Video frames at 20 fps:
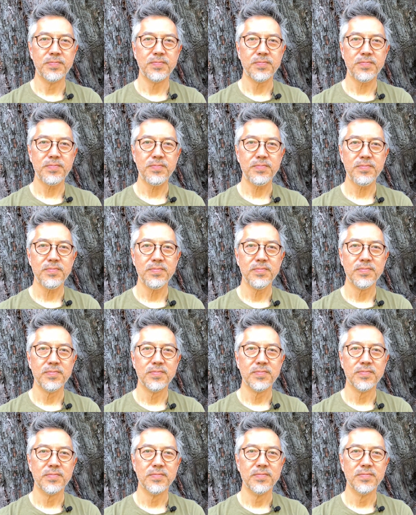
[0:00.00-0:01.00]

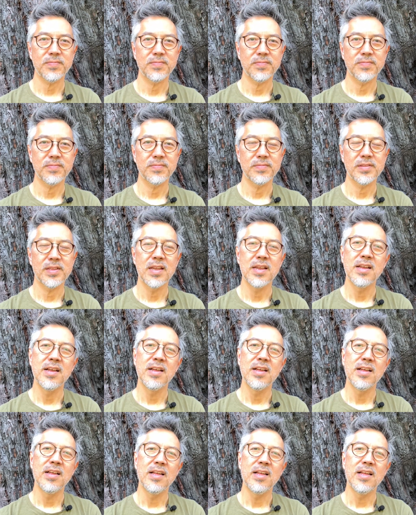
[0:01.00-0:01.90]
No one is speaking in this clip.